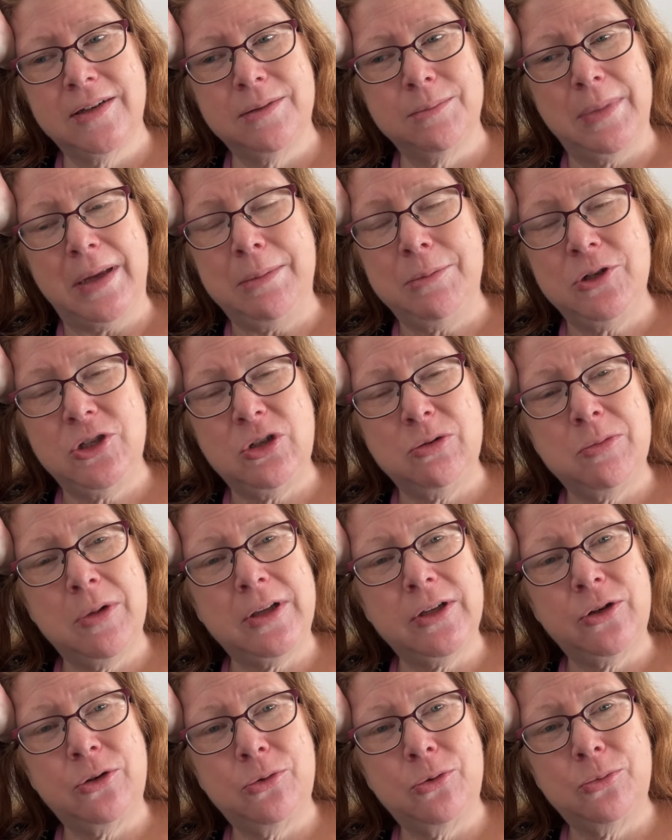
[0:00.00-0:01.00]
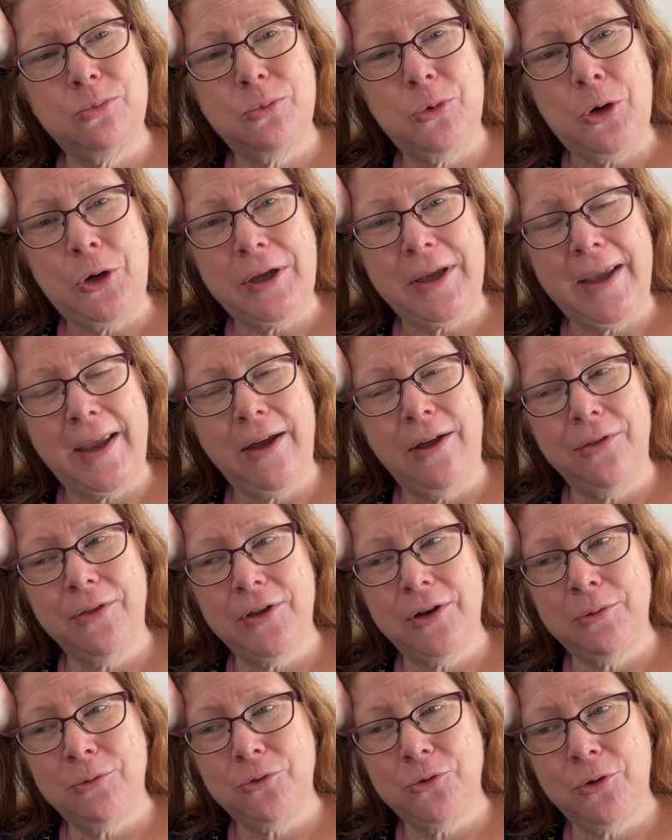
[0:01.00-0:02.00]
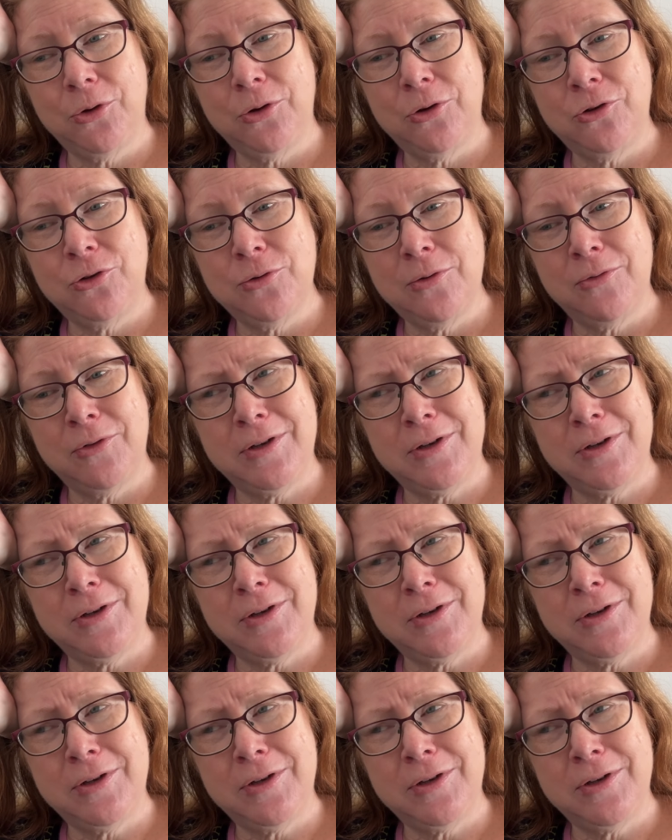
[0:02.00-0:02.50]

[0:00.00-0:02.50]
Maybe do my little workout that I'm trying to do every